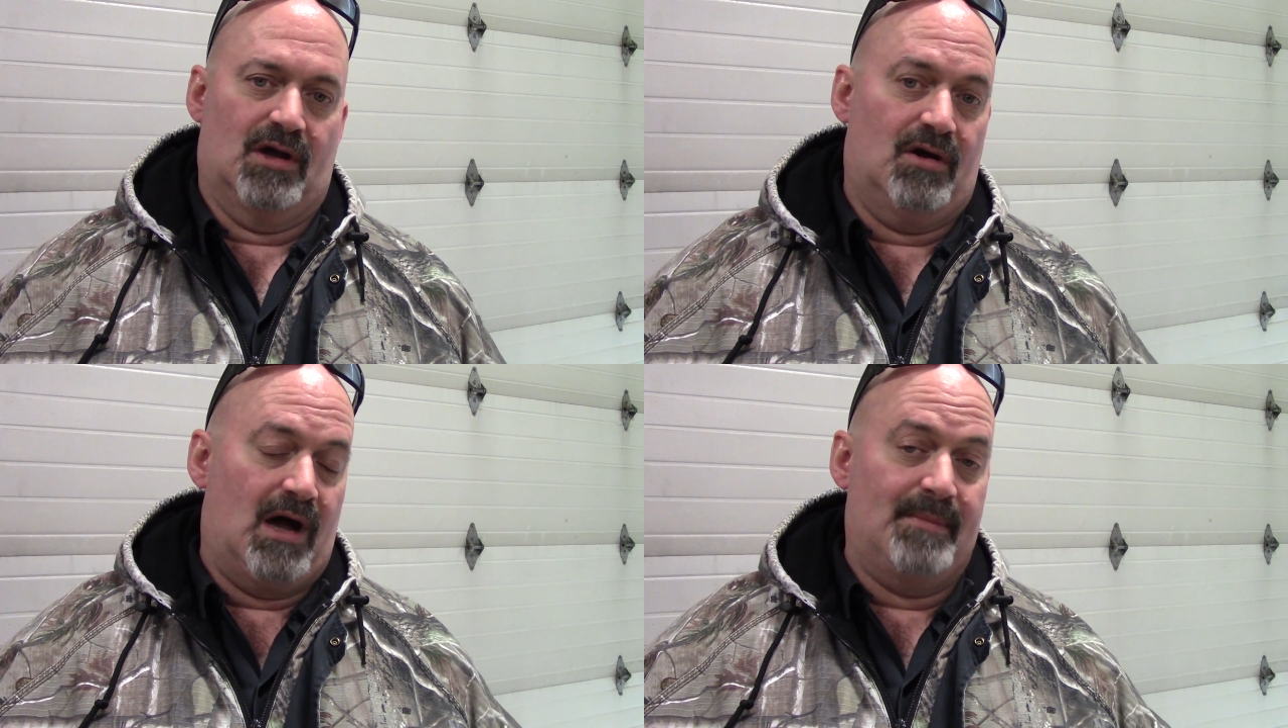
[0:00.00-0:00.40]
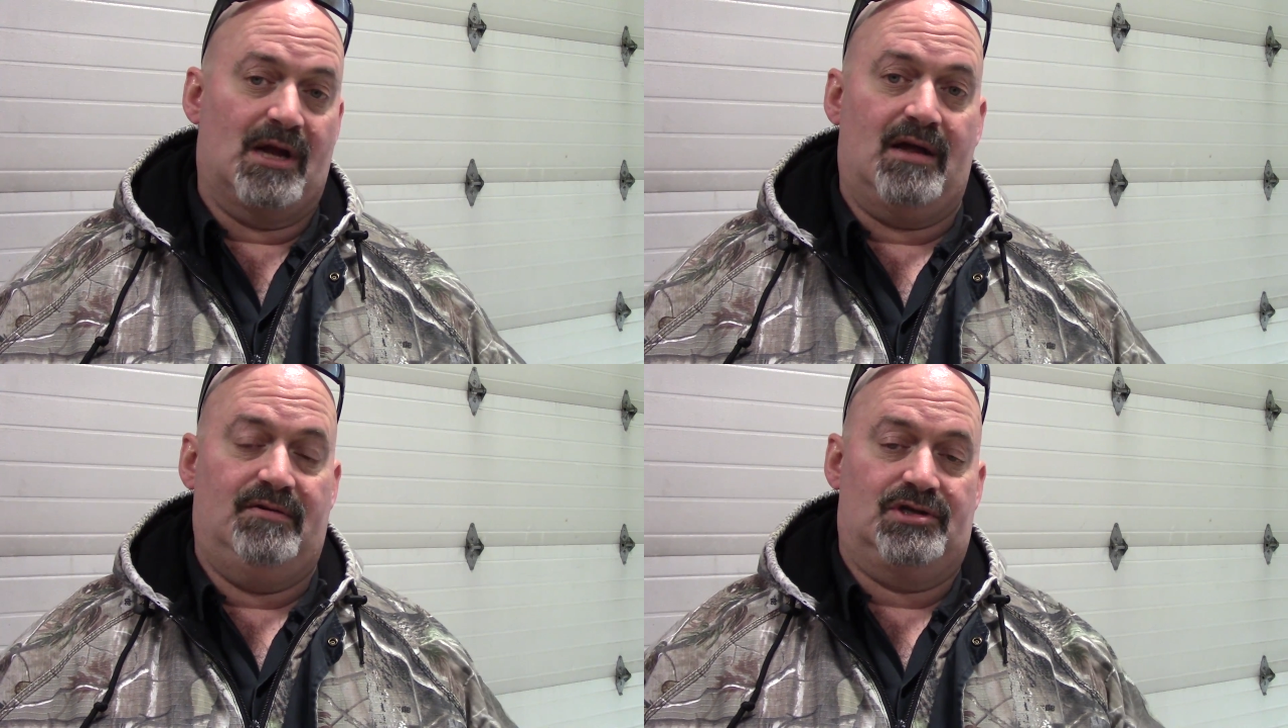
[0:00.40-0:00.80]
So I'm
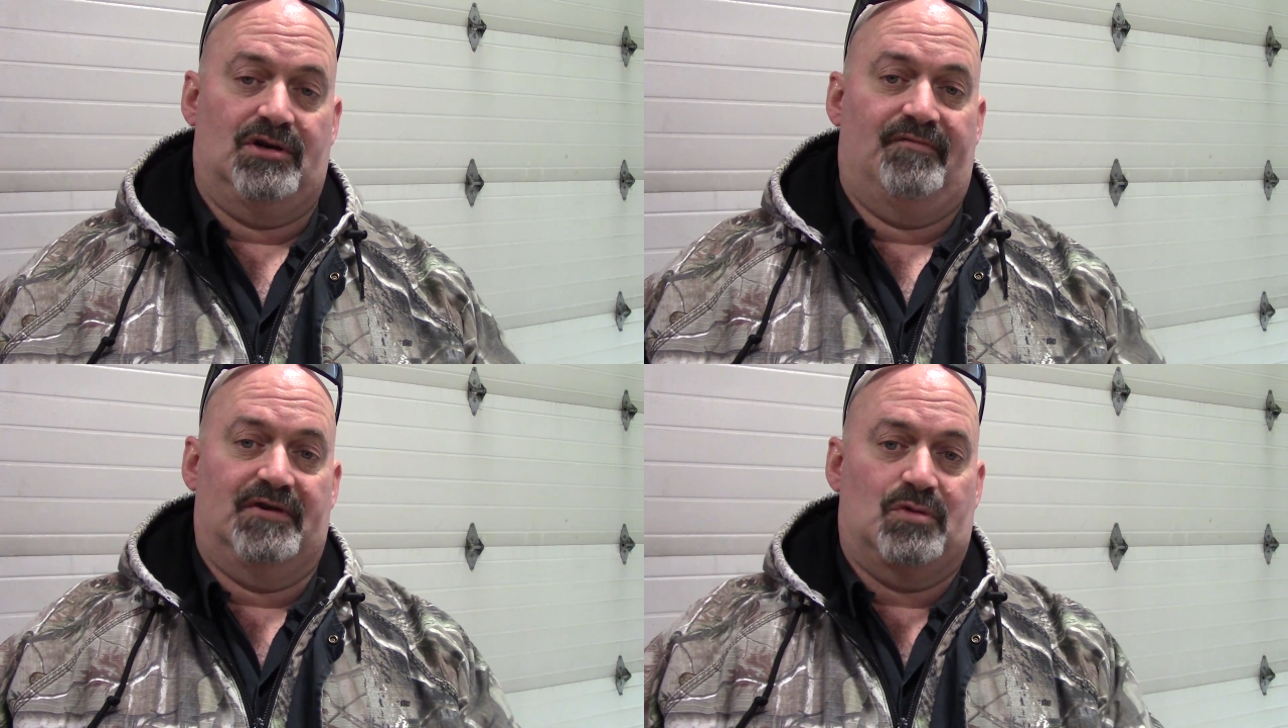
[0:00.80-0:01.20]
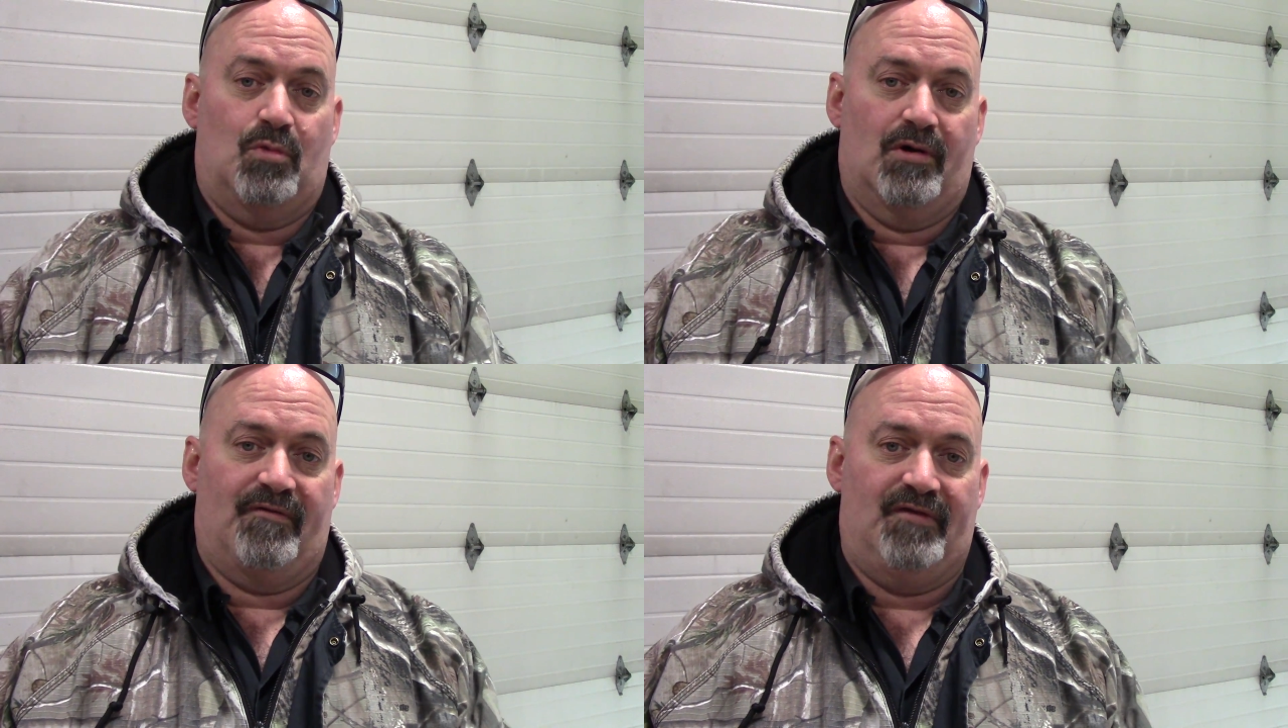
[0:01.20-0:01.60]
not even sure if it's
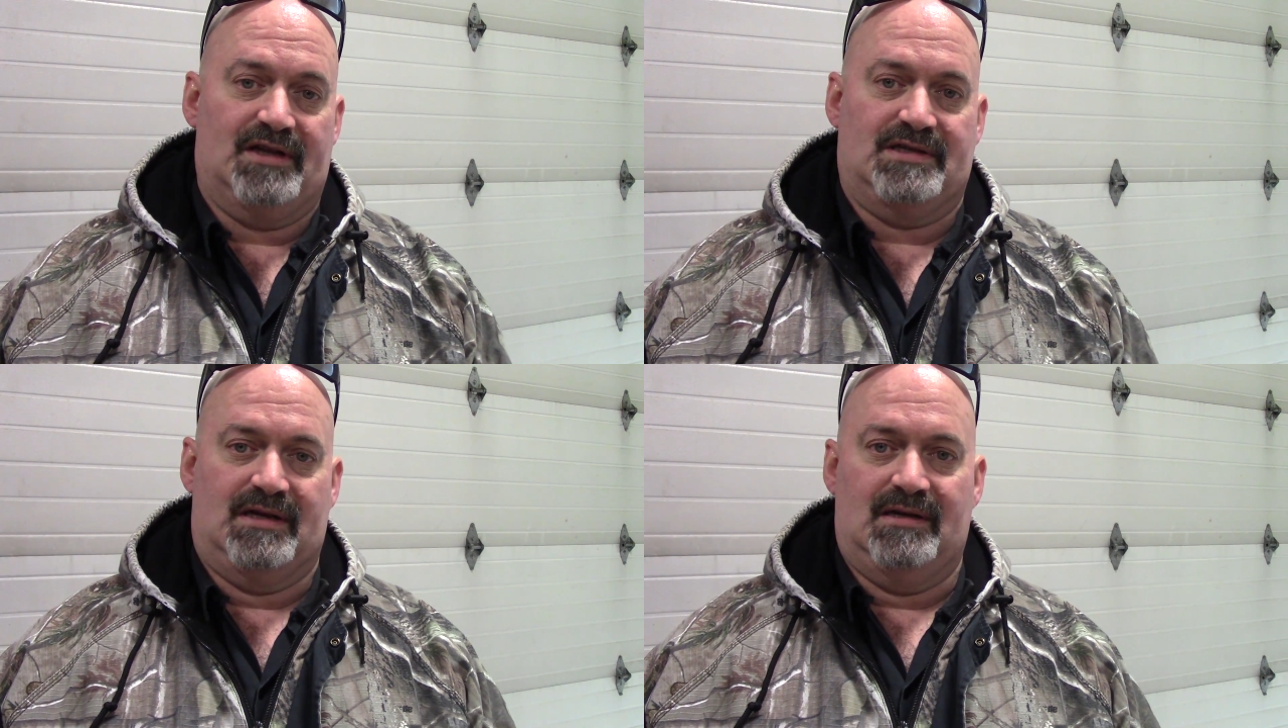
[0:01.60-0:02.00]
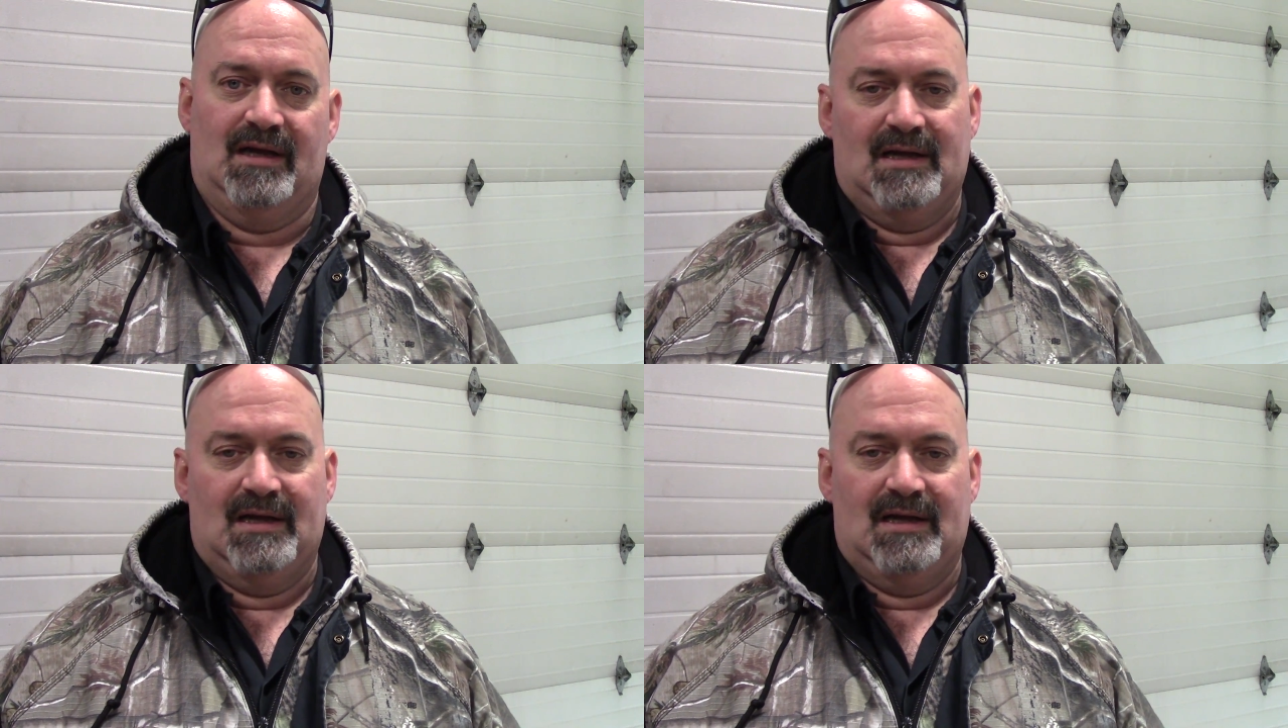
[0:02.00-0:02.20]
worth fixing.